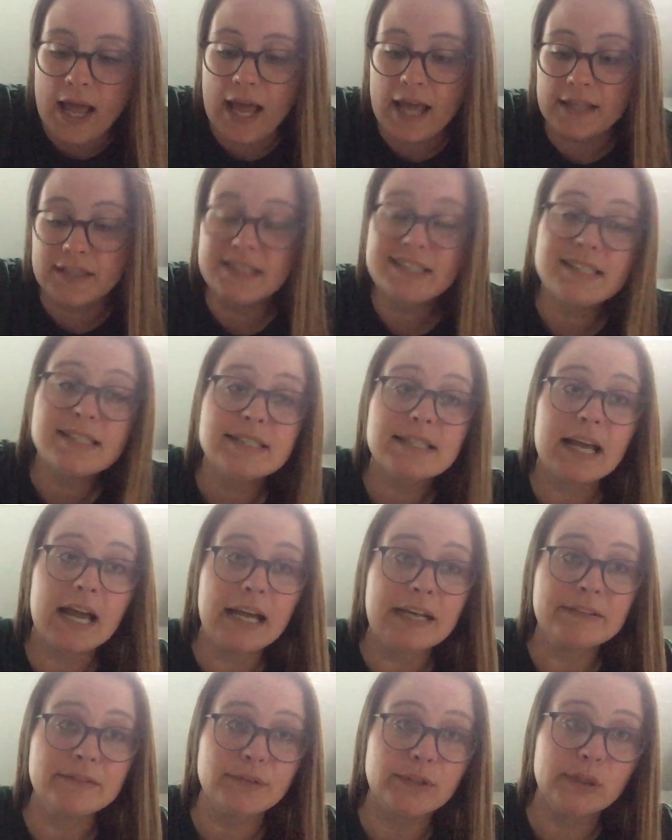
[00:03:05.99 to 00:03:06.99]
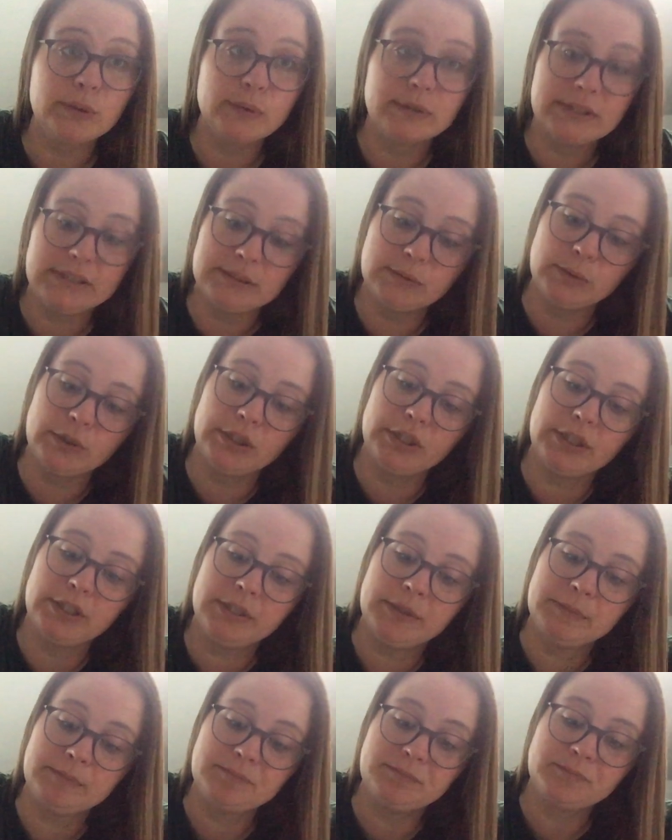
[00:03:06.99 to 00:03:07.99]
And this is a high frequency
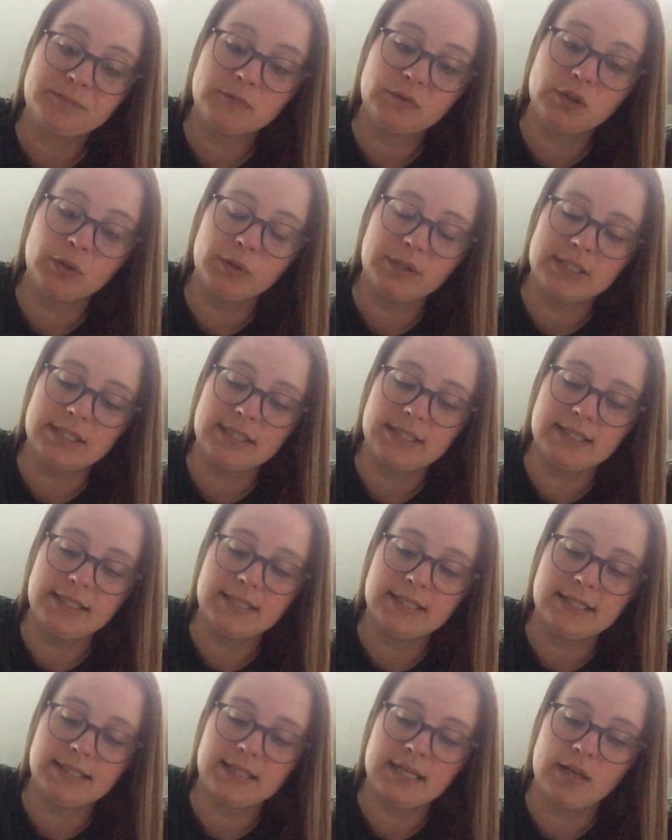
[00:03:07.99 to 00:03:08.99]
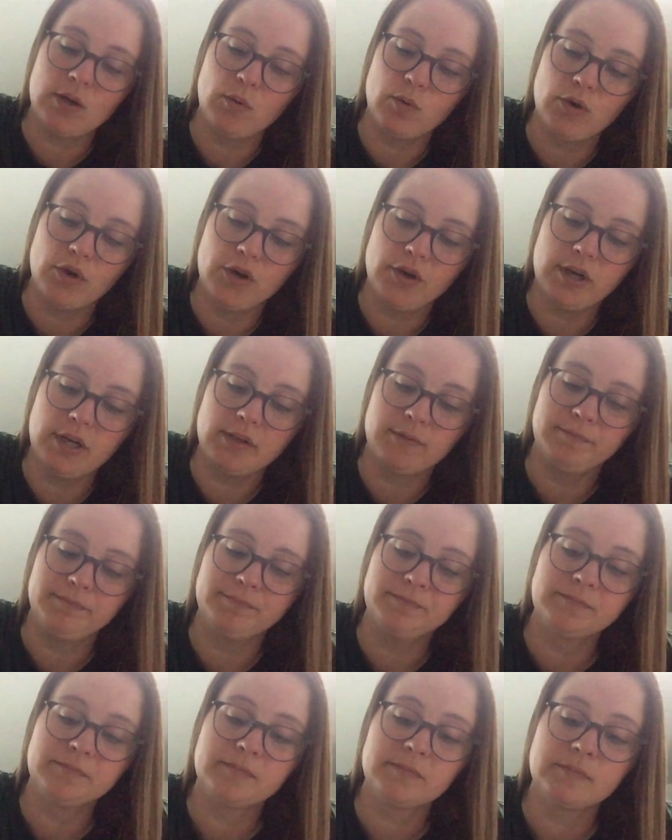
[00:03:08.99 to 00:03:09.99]
word, so it's a see it, say it word.
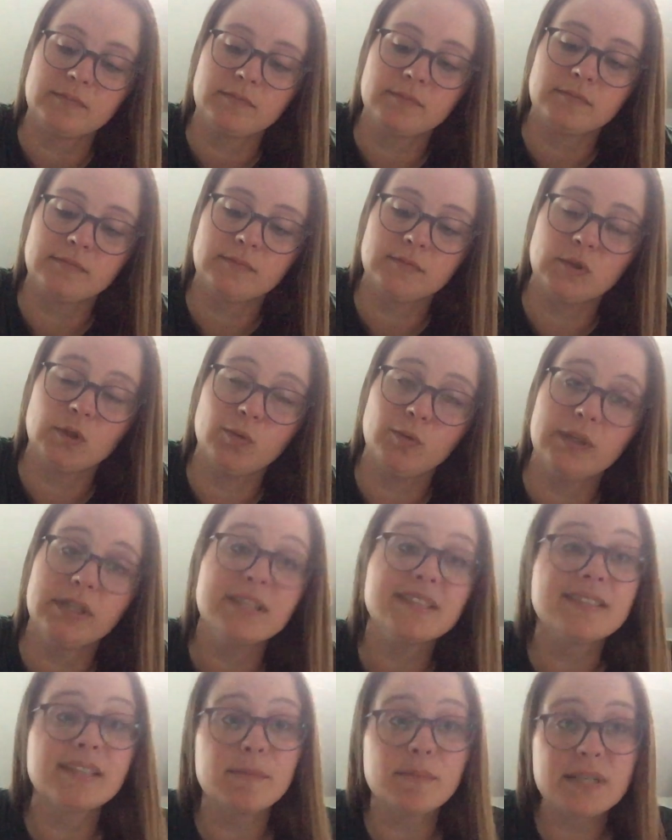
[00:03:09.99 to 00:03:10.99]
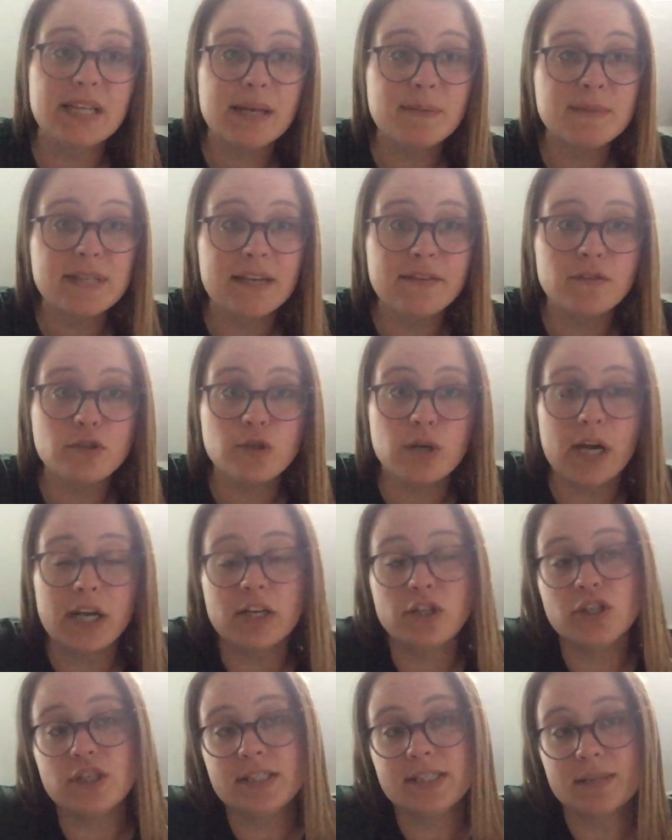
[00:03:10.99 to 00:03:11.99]
So we sometimes have
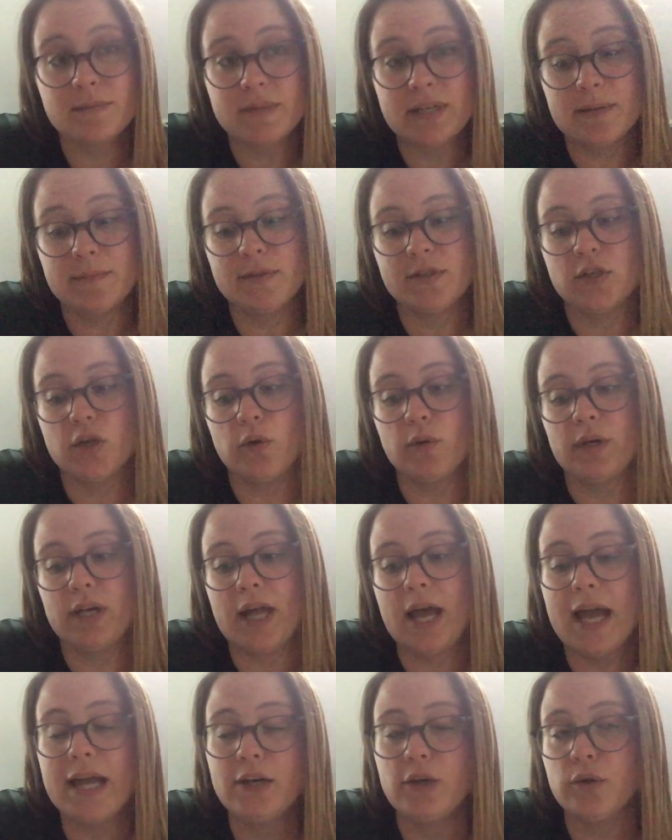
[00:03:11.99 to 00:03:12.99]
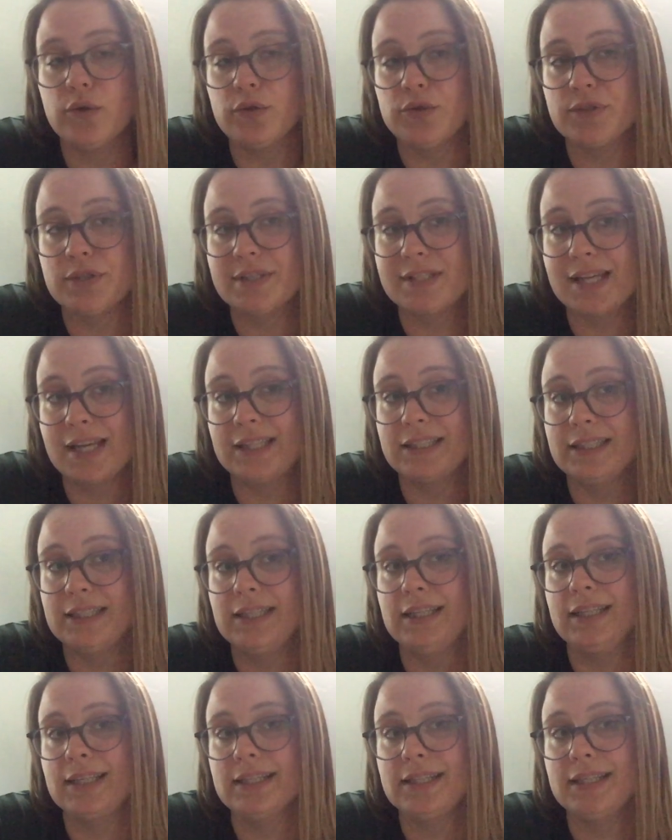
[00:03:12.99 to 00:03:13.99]
strategies, sometimes don't, and I know there's a silent
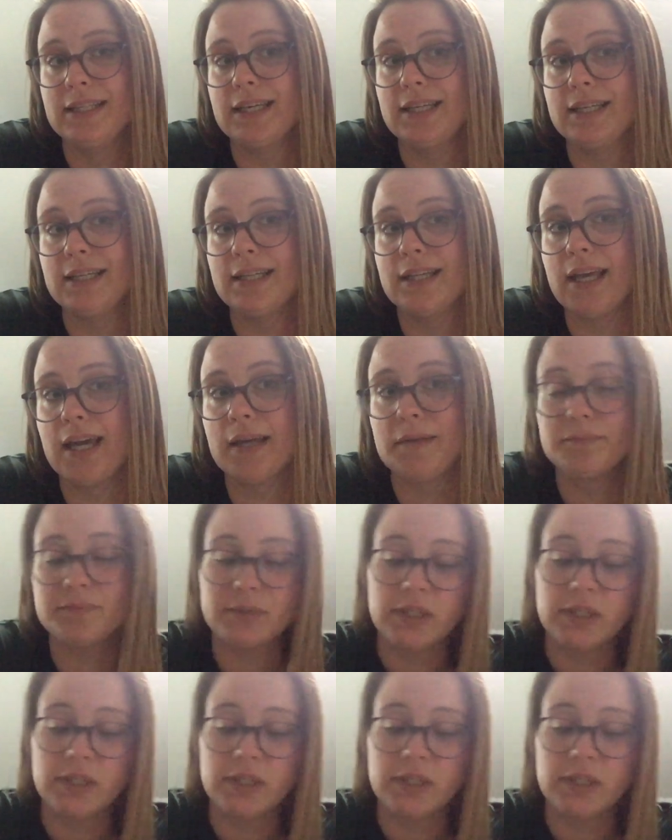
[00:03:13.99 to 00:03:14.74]
E at the end of that.